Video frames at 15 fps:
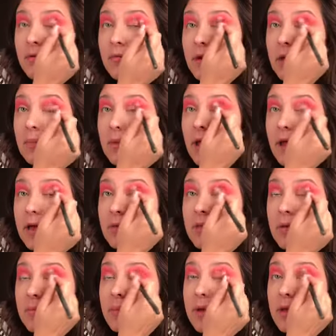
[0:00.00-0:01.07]
reapplying
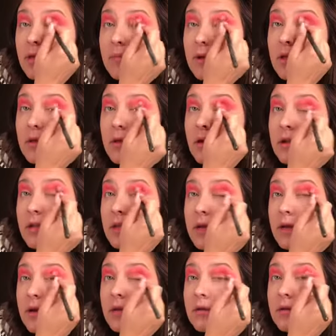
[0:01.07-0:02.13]
that pigment on
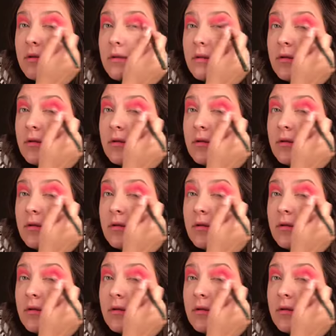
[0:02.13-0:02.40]
there.